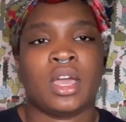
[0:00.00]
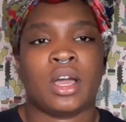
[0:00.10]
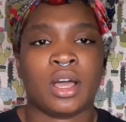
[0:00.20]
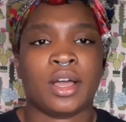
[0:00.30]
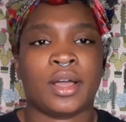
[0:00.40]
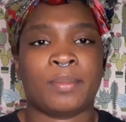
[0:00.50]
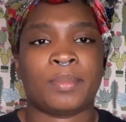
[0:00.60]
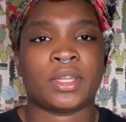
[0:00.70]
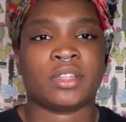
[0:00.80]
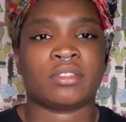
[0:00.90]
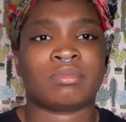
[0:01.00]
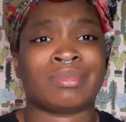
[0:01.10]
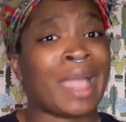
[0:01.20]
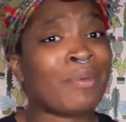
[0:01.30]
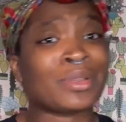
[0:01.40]
But
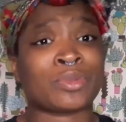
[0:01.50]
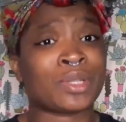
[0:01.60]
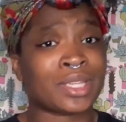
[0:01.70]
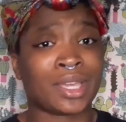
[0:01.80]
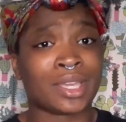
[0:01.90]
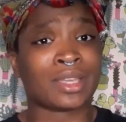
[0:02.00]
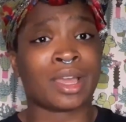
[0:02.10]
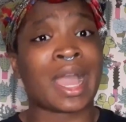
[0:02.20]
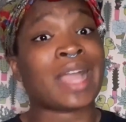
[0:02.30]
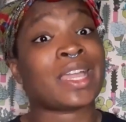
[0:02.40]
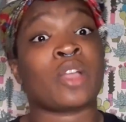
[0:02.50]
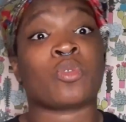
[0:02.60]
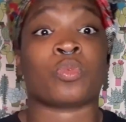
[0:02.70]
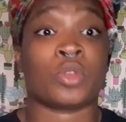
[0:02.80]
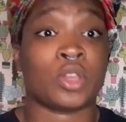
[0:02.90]
that was really it, y'all. I
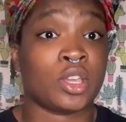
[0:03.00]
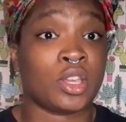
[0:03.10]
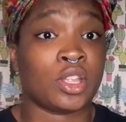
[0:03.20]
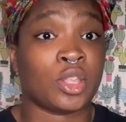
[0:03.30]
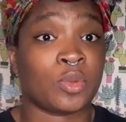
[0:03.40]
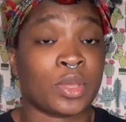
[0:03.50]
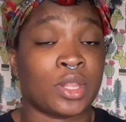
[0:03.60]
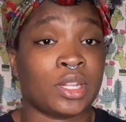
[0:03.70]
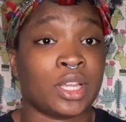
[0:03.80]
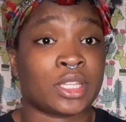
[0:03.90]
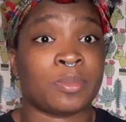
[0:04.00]
got really, really lucky.